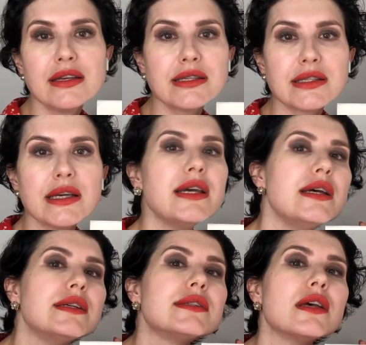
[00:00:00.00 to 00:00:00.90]
This
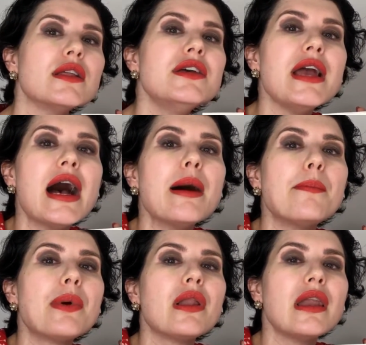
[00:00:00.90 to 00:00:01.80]
is the
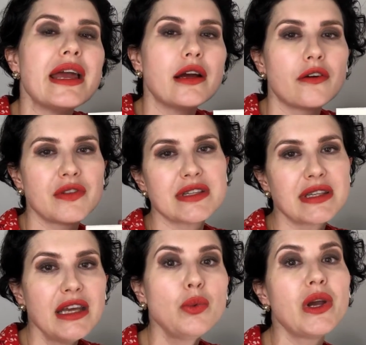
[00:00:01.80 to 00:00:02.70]
upper layer of the skin.